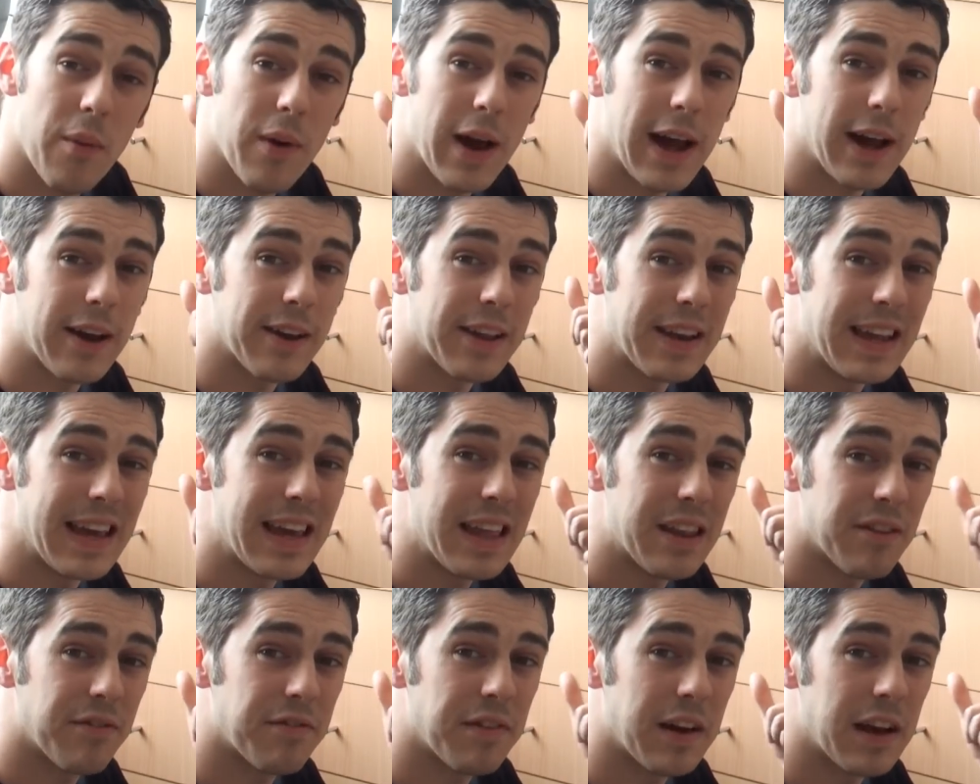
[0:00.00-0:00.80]
away I can
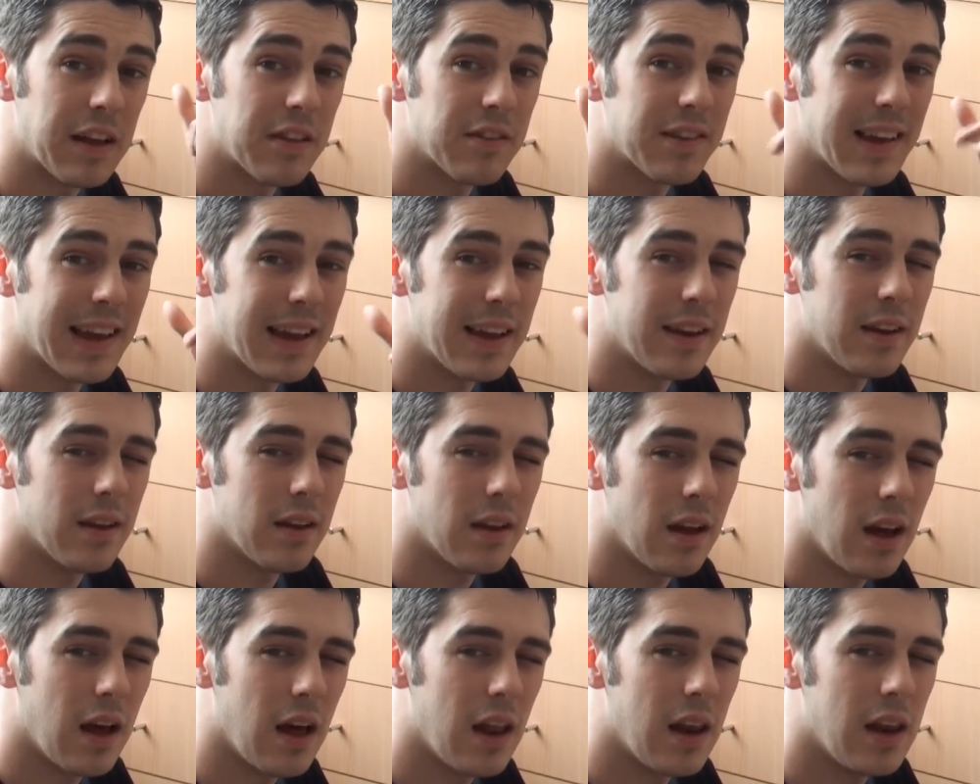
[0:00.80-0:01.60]
hear the fans getting
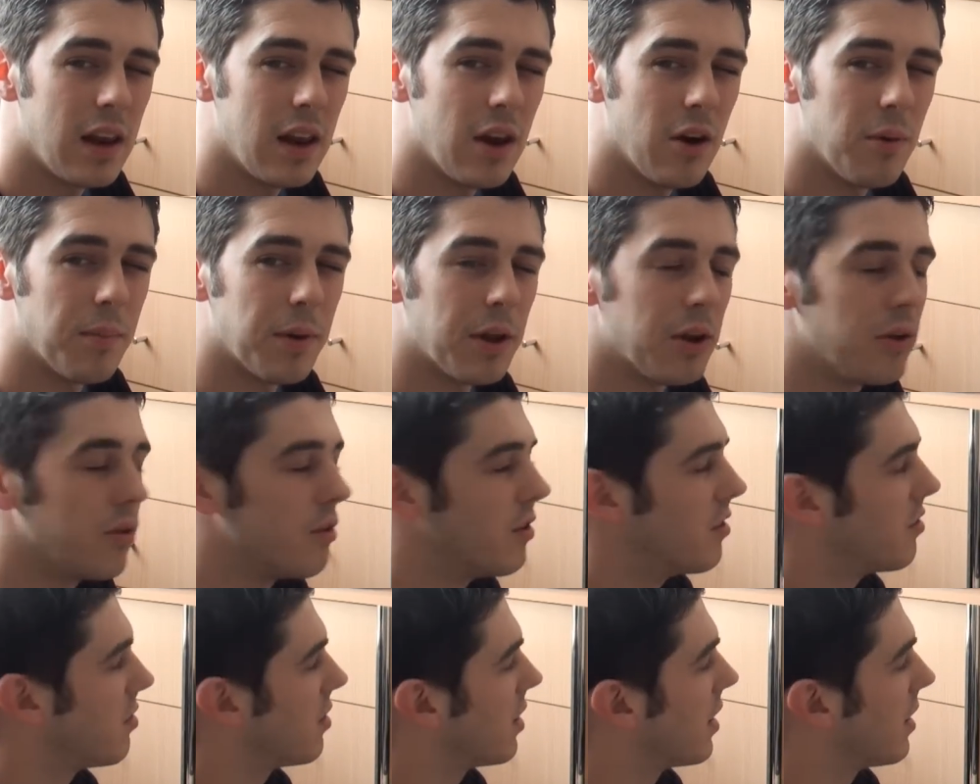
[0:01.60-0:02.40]
a little bit
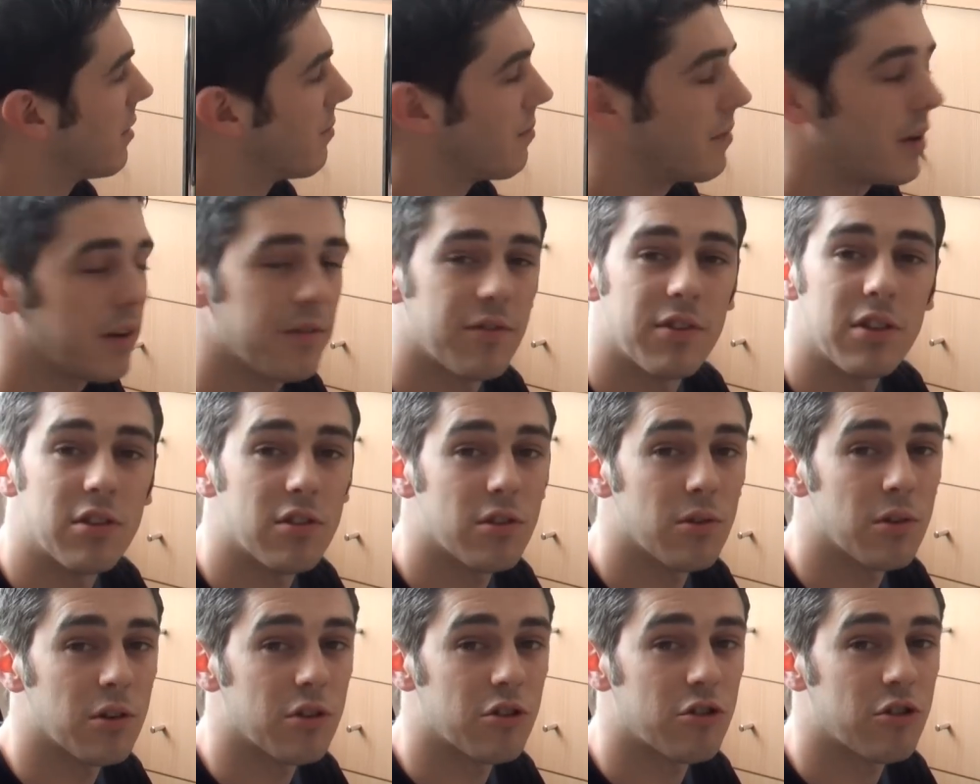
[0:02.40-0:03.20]
noisier, nothing
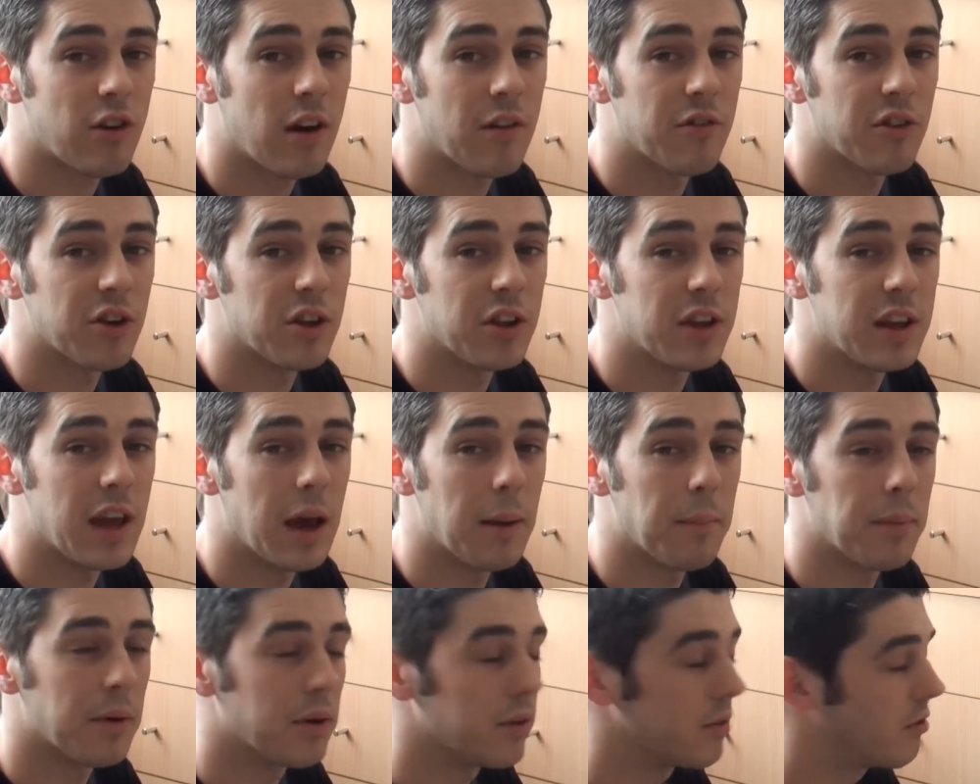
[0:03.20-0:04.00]
too extravagant
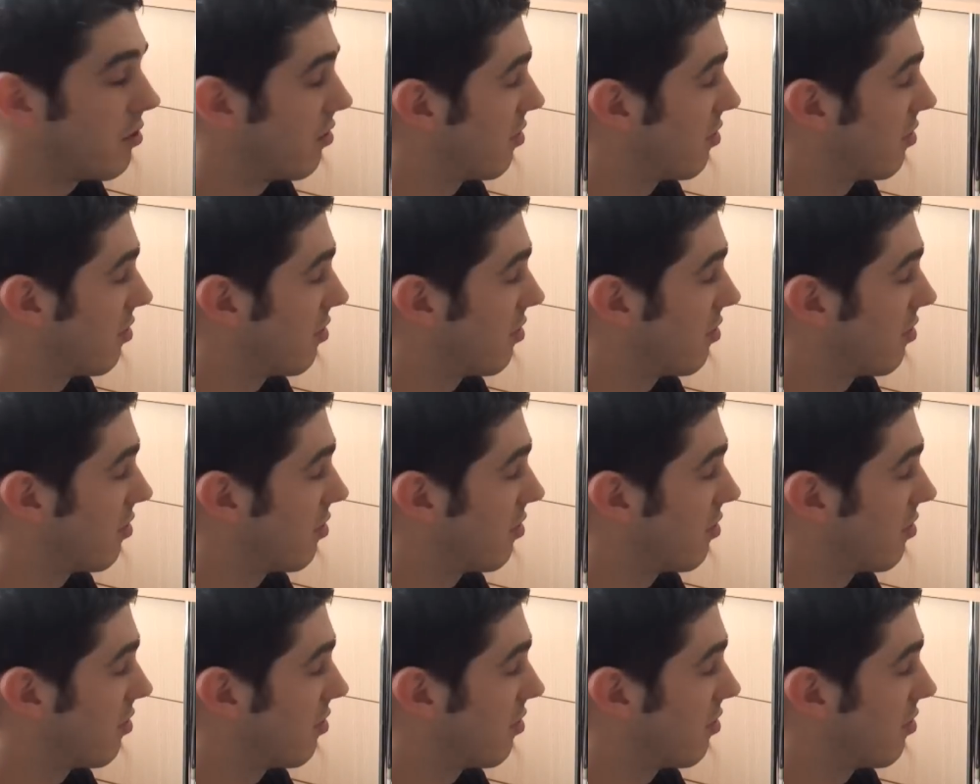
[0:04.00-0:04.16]
yet but